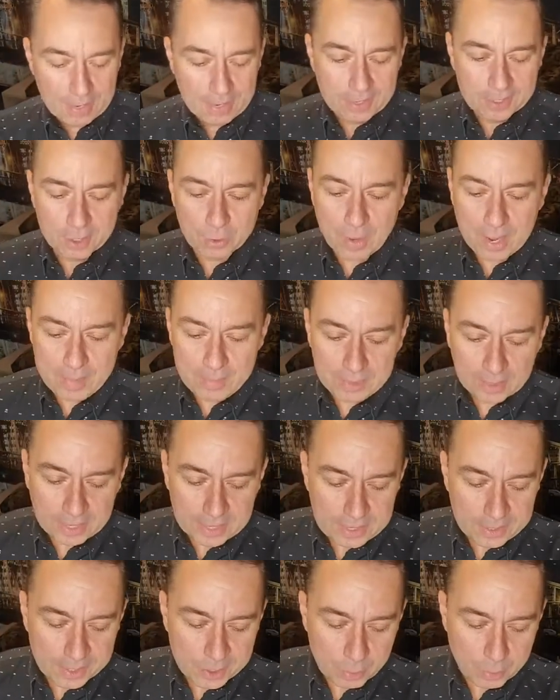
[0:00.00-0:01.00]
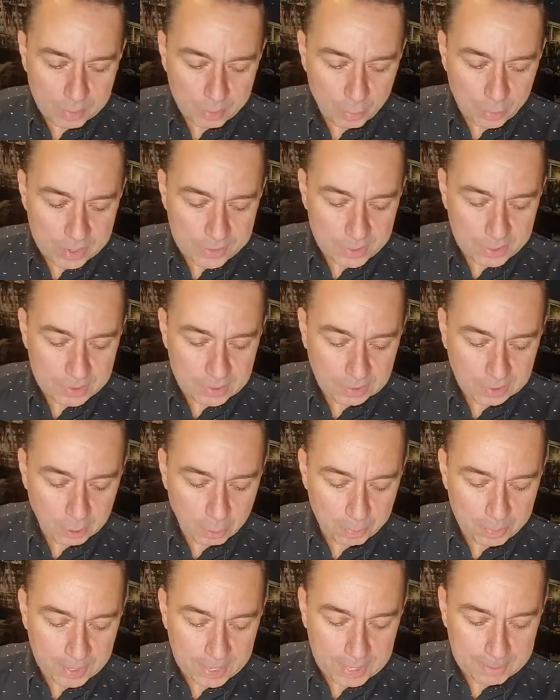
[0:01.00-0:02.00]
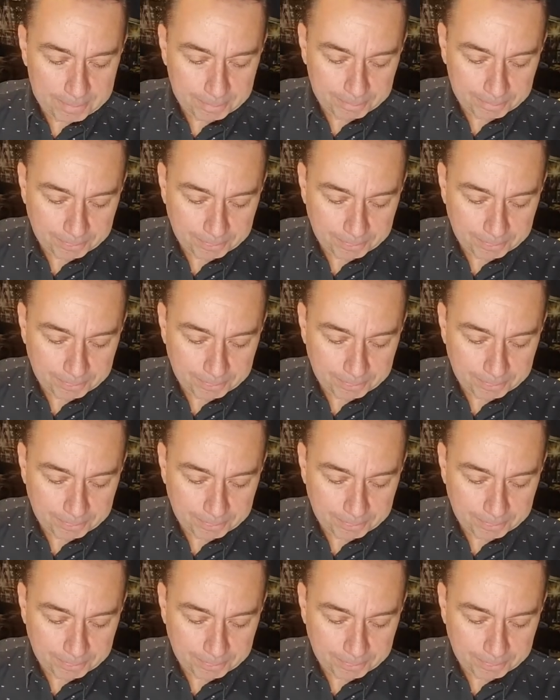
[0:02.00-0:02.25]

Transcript: So I'm letting this one breathe just a little bit.